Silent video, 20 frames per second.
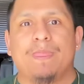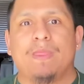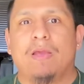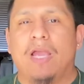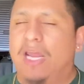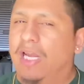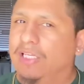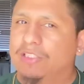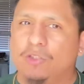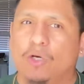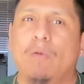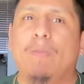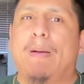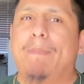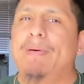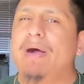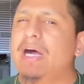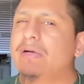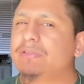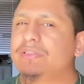And I told my
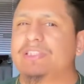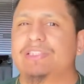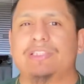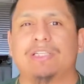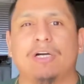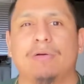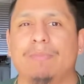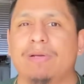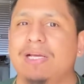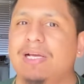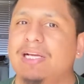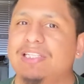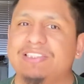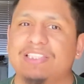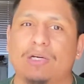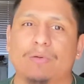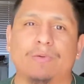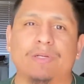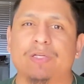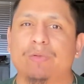pops, like, yo man, I said, I
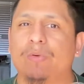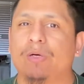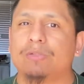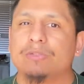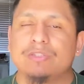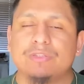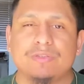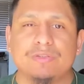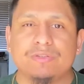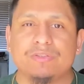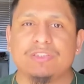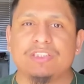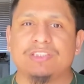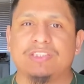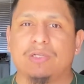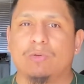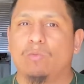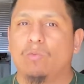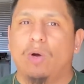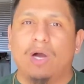really want those. He's like,
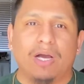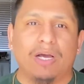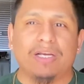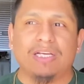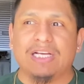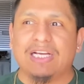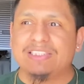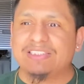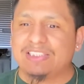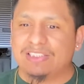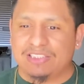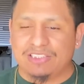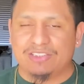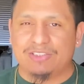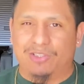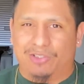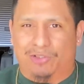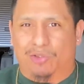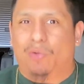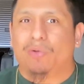why? I said, cause
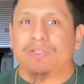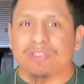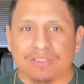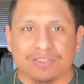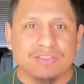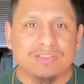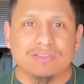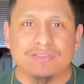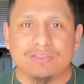they're Jordans.